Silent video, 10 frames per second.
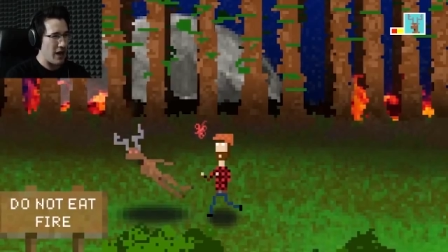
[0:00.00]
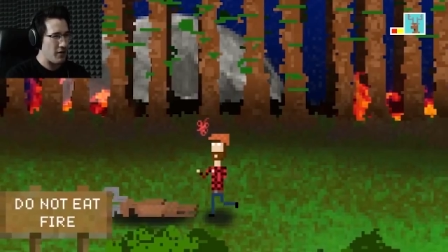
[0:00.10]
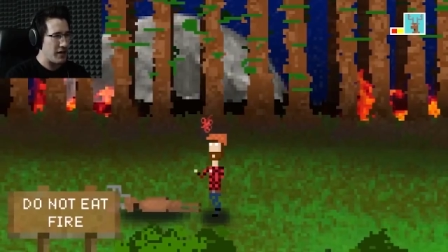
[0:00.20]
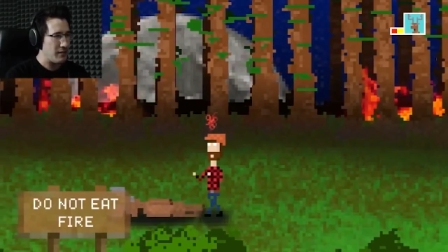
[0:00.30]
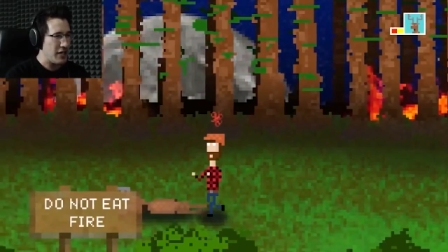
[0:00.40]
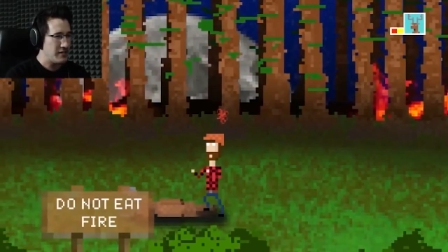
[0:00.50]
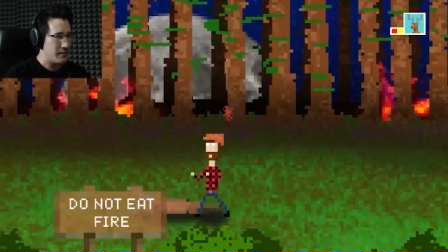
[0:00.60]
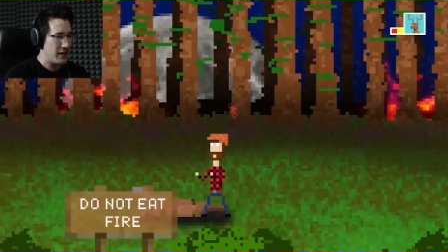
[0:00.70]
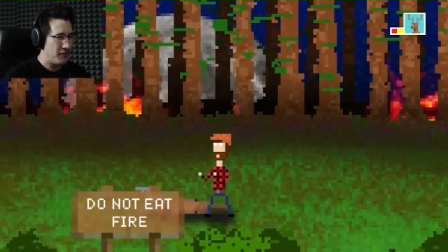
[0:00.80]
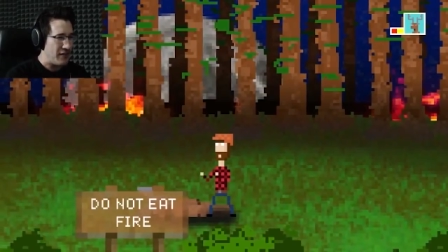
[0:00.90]
Yeah, why would I be
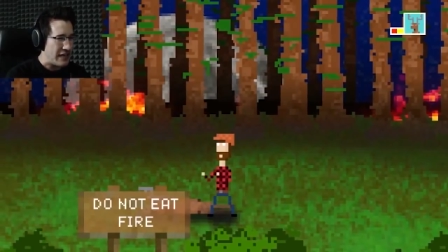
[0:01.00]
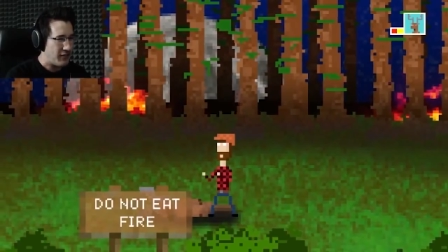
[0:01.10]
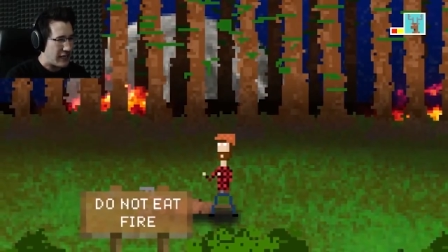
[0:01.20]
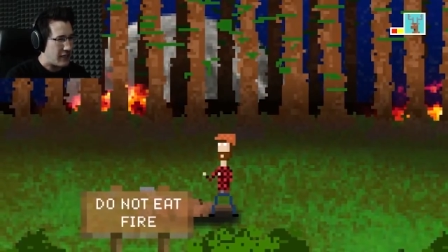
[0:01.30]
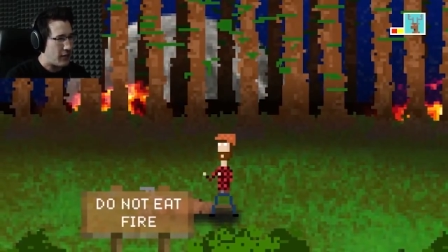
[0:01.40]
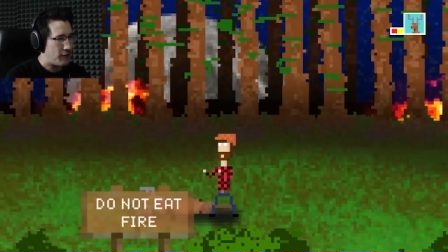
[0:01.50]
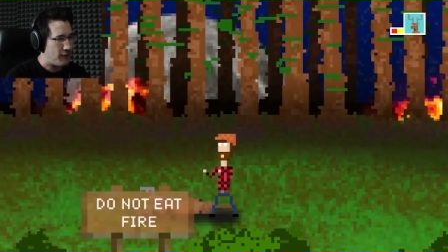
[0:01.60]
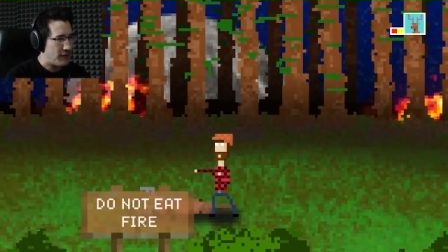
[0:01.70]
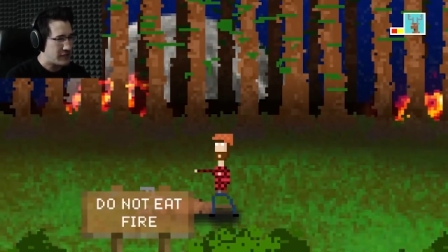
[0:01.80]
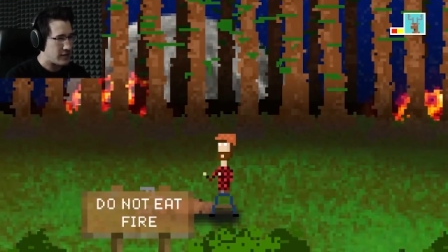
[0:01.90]
using my feet if I got the
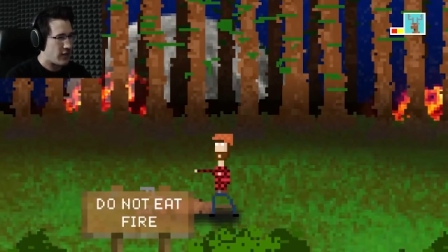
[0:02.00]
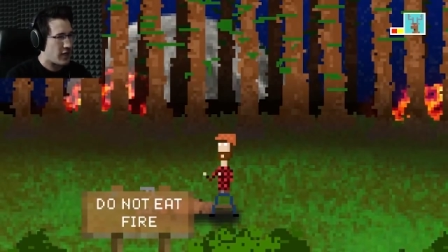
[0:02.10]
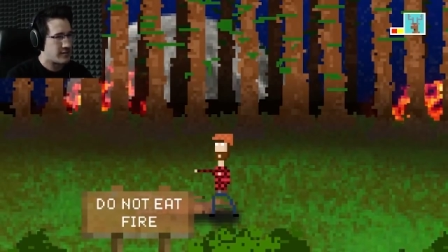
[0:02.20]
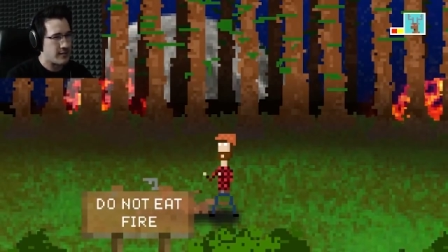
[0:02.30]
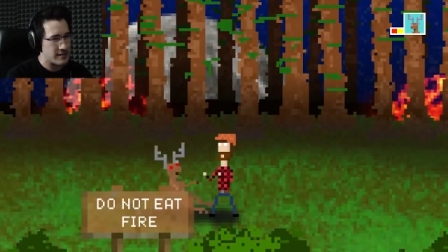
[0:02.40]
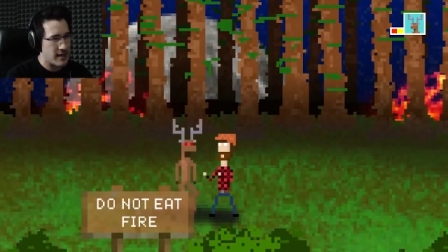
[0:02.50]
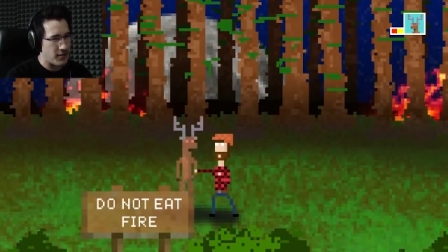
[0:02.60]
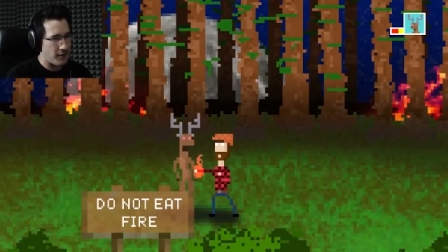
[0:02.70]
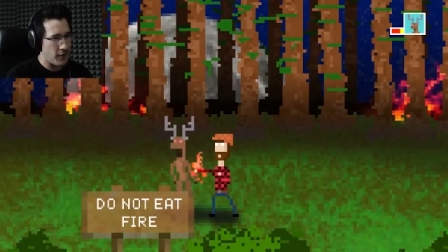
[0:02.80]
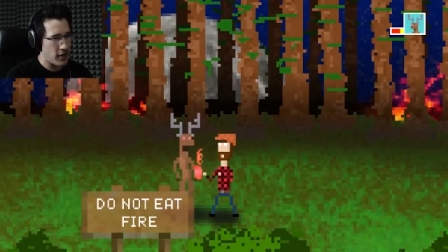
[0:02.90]
fist of awesome? It's
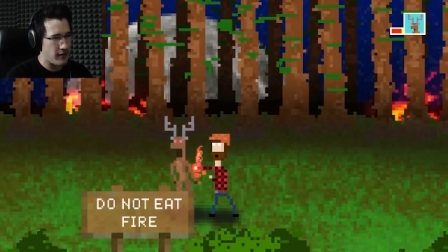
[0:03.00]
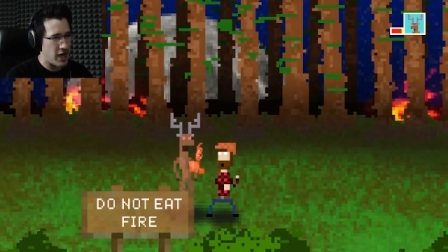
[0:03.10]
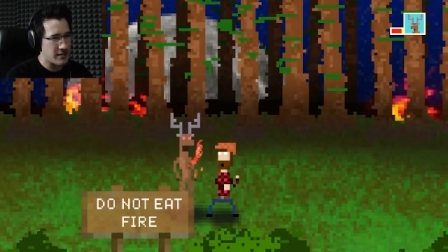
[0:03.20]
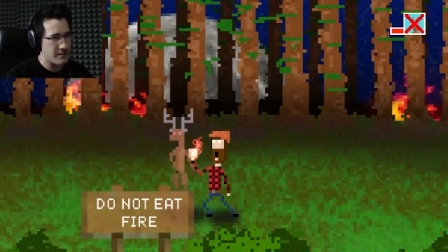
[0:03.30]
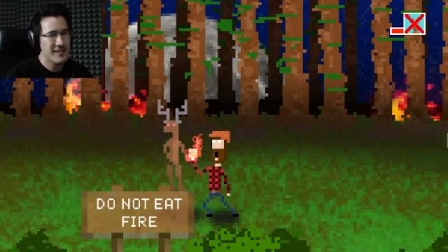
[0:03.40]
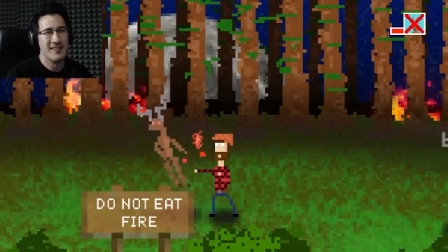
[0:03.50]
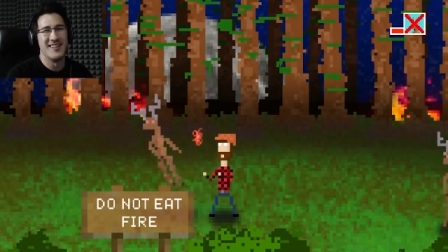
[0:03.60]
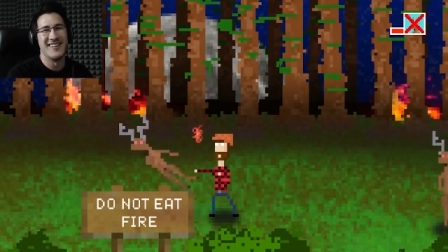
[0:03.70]
not the foot of awesome.